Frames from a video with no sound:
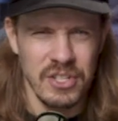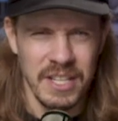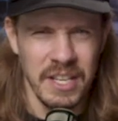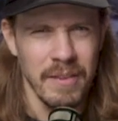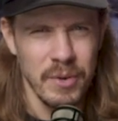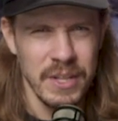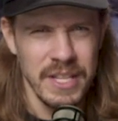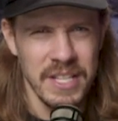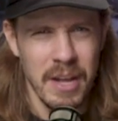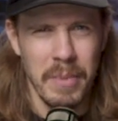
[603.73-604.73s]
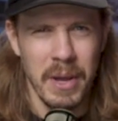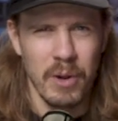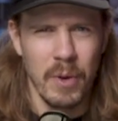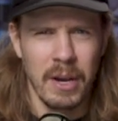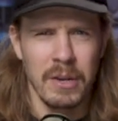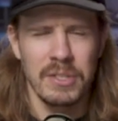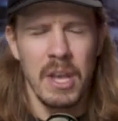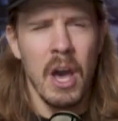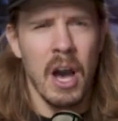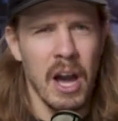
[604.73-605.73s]
covering these non-metal records?
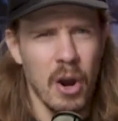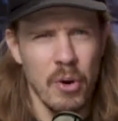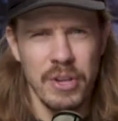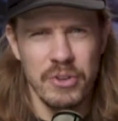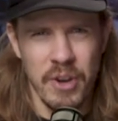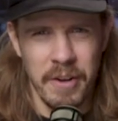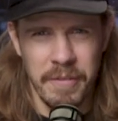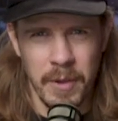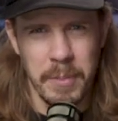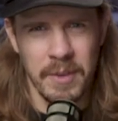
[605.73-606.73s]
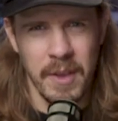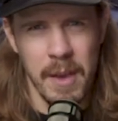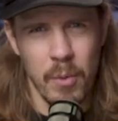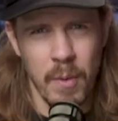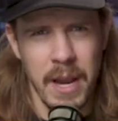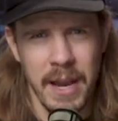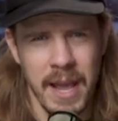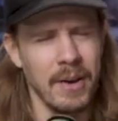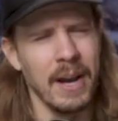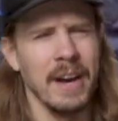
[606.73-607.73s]
Or are you trying to flip a table right
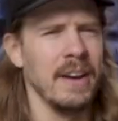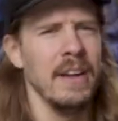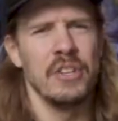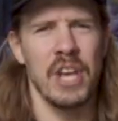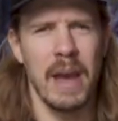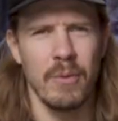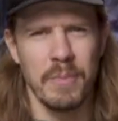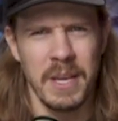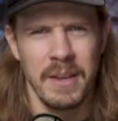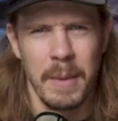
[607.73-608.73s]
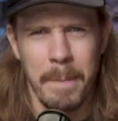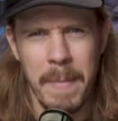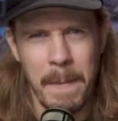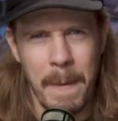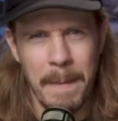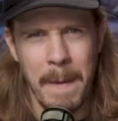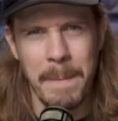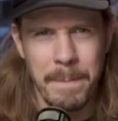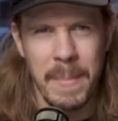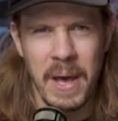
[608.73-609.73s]
now? Chat with me.
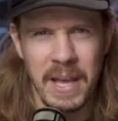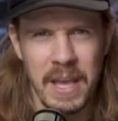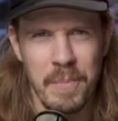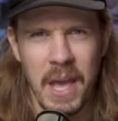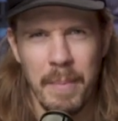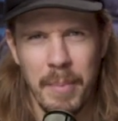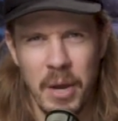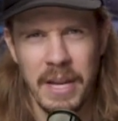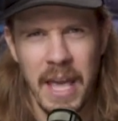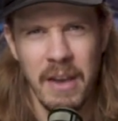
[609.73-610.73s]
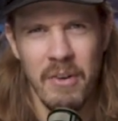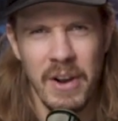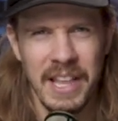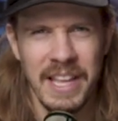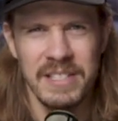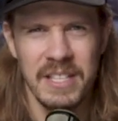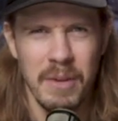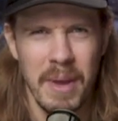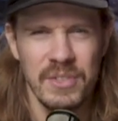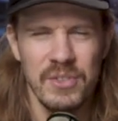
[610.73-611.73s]
Hit me up on AOL
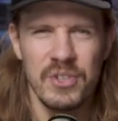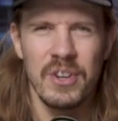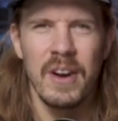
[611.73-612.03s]
Instant Messenger,